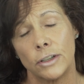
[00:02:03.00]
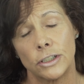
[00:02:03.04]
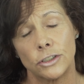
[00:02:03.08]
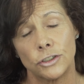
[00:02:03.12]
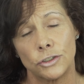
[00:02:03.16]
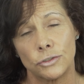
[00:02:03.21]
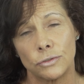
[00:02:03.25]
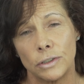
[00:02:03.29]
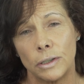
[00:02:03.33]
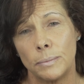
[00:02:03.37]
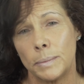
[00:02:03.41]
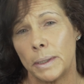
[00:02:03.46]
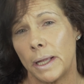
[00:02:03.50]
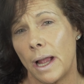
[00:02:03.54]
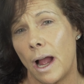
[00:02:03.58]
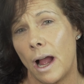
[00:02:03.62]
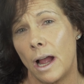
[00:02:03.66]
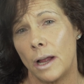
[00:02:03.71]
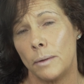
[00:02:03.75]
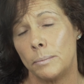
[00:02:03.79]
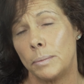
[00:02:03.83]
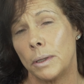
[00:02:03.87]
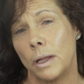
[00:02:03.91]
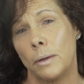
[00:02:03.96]
extremely
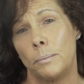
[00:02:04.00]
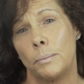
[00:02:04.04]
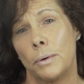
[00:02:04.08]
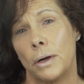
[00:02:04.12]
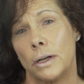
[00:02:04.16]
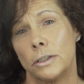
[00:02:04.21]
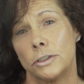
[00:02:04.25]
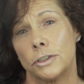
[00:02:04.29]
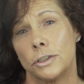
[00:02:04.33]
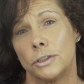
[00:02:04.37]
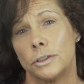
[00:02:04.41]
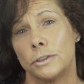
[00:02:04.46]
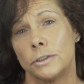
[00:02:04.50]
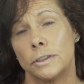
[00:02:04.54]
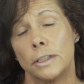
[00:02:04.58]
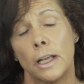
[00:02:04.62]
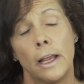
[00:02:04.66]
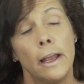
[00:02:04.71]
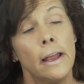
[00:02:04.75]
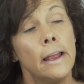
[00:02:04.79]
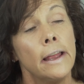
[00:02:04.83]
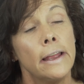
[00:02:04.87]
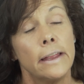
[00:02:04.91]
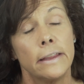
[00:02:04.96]
high blood pressures.
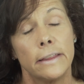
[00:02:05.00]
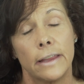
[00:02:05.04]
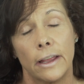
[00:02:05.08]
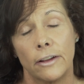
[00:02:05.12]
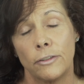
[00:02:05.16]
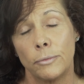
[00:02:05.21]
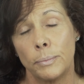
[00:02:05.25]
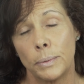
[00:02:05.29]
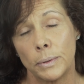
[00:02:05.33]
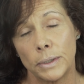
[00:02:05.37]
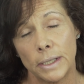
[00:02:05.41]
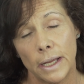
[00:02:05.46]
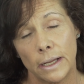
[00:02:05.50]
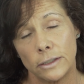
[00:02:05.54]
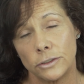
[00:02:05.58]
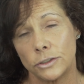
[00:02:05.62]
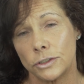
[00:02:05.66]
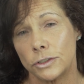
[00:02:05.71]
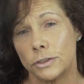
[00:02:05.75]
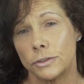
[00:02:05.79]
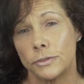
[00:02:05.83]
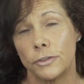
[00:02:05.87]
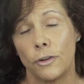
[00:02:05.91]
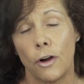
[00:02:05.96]
They have
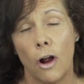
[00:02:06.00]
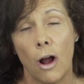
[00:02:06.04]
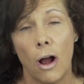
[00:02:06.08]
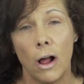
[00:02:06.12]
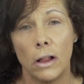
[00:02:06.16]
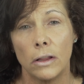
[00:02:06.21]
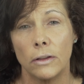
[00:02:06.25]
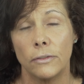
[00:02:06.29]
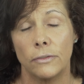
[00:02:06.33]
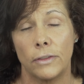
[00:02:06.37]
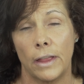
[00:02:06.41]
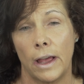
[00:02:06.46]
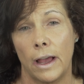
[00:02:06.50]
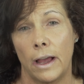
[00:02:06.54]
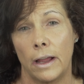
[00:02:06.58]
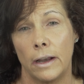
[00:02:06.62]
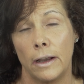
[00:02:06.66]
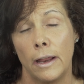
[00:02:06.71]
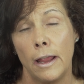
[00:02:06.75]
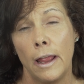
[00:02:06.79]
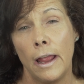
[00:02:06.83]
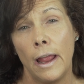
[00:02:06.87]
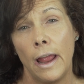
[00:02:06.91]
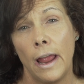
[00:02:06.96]
potentials for all of that.
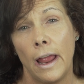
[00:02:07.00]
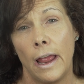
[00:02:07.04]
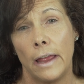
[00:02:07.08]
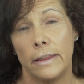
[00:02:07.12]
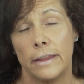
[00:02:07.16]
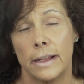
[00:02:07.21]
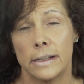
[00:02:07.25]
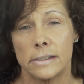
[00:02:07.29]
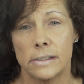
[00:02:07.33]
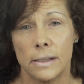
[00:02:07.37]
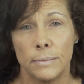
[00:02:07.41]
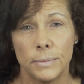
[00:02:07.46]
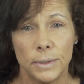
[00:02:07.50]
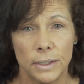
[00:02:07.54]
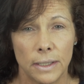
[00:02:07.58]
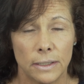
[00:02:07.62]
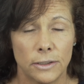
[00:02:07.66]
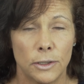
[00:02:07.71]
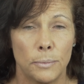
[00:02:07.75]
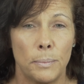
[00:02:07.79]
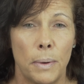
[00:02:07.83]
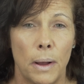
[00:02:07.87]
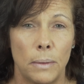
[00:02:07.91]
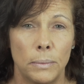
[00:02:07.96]
And that's something that
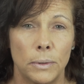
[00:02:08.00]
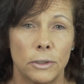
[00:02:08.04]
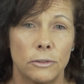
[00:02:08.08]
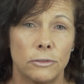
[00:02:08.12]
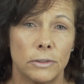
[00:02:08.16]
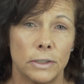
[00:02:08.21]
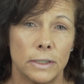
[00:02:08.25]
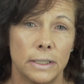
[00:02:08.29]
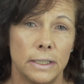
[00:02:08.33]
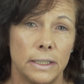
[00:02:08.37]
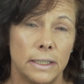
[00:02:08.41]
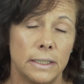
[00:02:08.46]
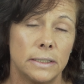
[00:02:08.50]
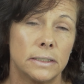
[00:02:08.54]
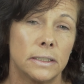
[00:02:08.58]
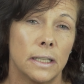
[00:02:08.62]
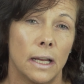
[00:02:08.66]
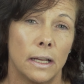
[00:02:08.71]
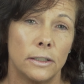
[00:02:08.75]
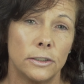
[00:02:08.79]
the public really needs to